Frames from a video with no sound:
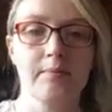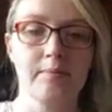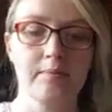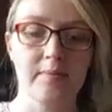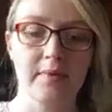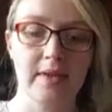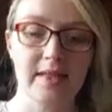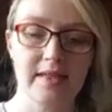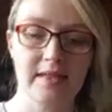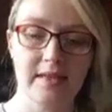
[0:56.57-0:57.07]

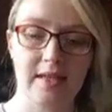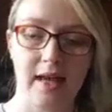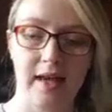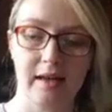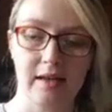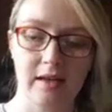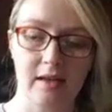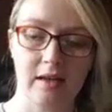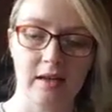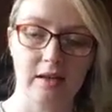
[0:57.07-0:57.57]

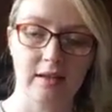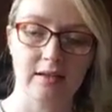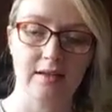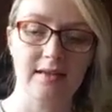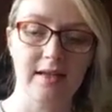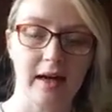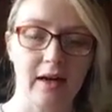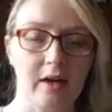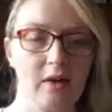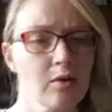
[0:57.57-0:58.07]

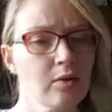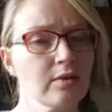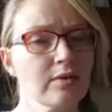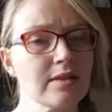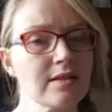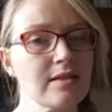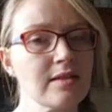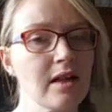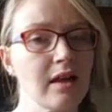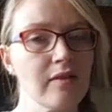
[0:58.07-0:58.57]
set
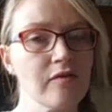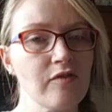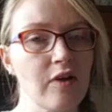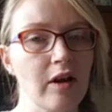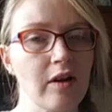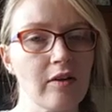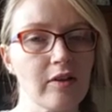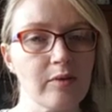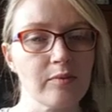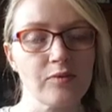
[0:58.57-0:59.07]
goals and
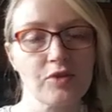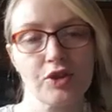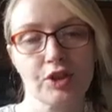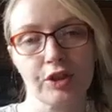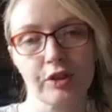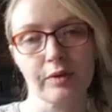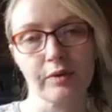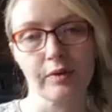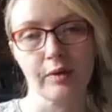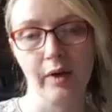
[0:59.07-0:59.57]
follow them
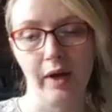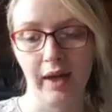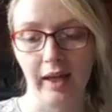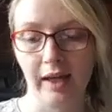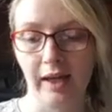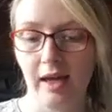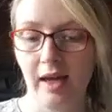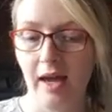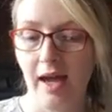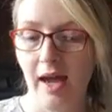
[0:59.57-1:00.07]
through,
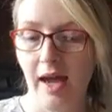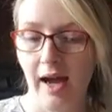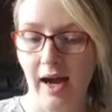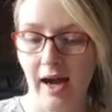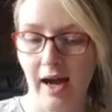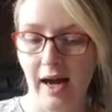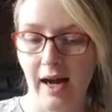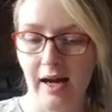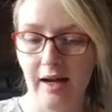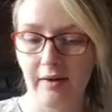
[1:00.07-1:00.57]
okay?
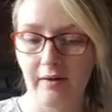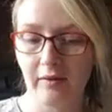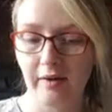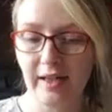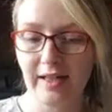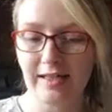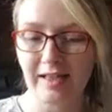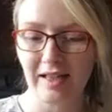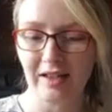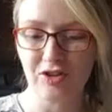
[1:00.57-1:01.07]
And
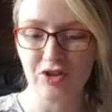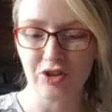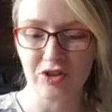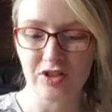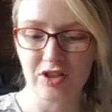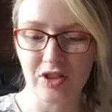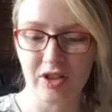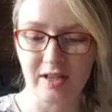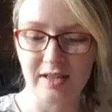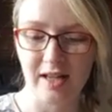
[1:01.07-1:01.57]
really start
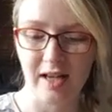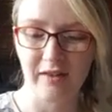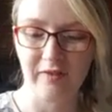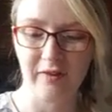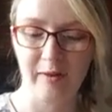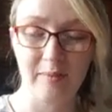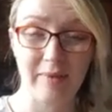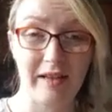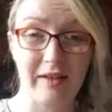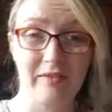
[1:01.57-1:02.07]
trusting yourself
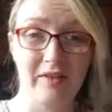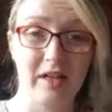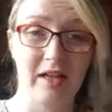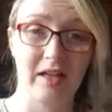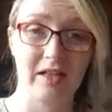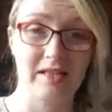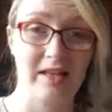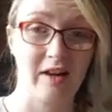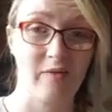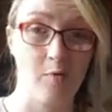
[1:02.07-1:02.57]
and believing in
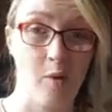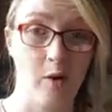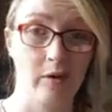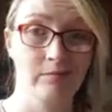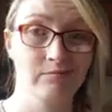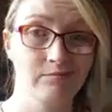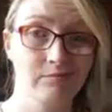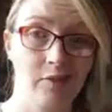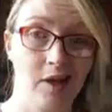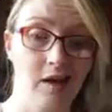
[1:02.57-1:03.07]
yourself more.
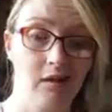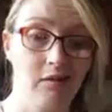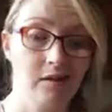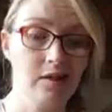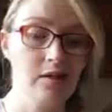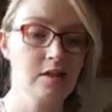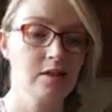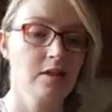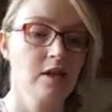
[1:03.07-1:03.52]
All right,